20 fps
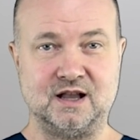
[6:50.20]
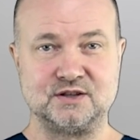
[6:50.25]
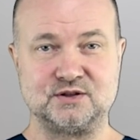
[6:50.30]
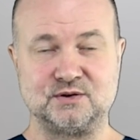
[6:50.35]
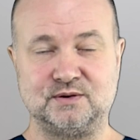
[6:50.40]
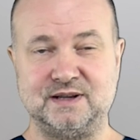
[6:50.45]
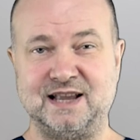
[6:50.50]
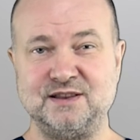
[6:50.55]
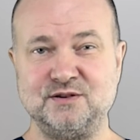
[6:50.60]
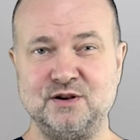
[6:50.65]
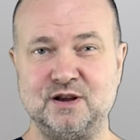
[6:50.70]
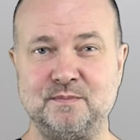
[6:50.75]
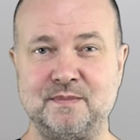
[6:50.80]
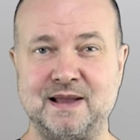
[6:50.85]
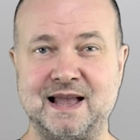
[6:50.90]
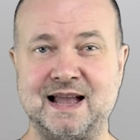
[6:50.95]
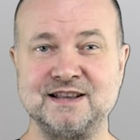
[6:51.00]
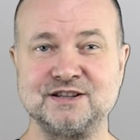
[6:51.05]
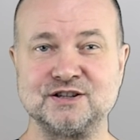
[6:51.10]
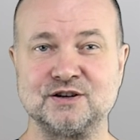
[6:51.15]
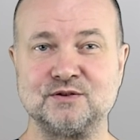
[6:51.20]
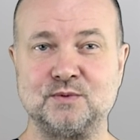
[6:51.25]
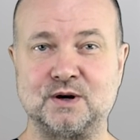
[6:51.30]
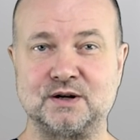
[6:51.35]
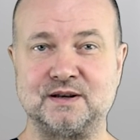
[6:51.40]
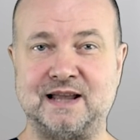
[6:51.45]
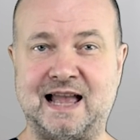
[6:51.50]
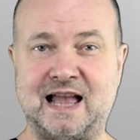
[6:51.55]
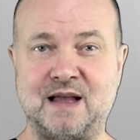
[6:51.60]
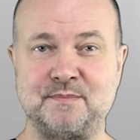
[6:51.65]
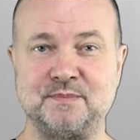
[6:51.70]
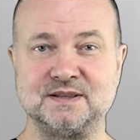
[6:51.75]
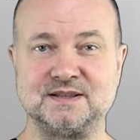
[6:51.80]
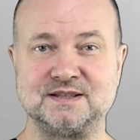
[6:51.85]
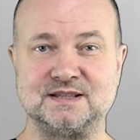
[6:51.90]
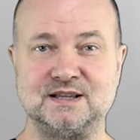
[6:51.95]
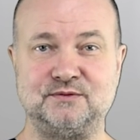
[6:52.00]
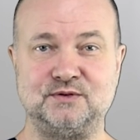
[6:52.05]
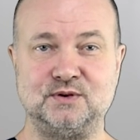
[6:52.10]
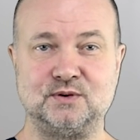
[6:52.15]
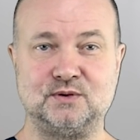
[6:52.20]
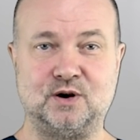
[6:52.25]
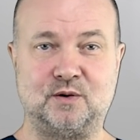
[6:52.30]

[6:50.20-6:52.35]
So can you imagine what happens if you